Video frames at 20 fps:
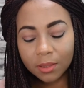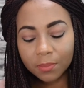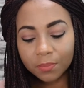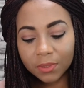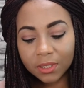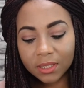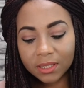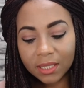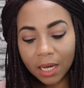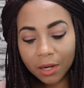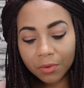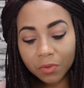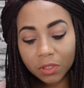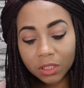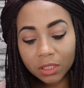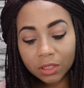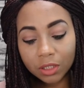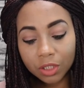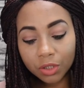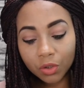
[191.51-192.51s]
Please, I
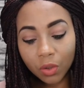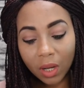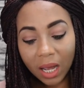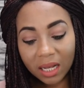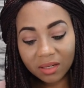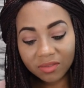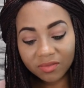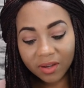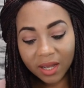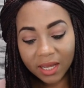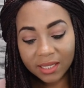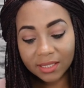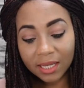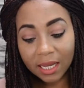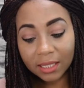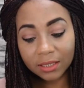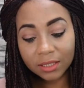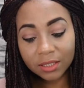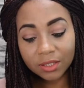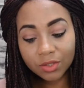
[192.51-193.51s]
really need your advice.
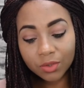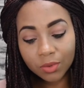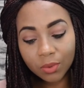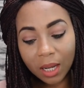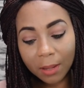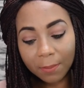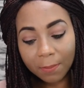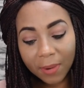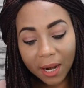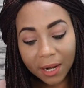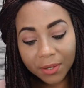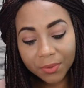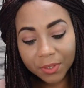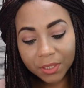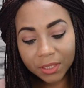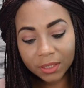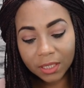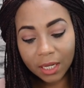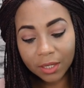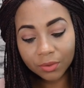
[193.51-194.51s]
At least you are
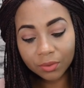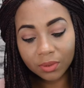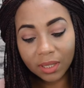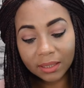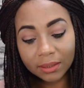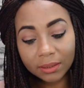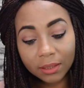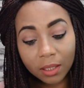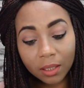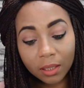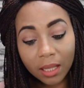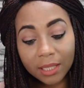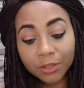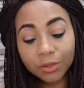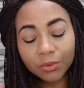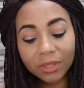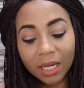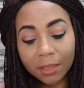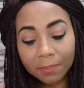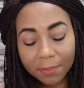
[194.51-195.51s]
married and you can tell, and
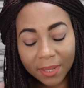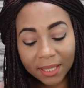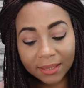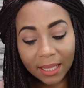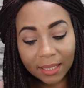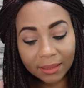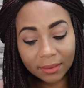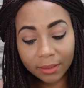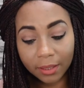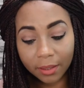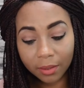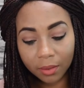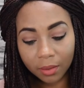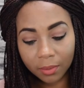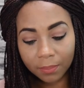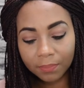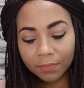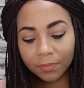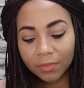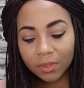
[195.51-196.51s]
you can better tell.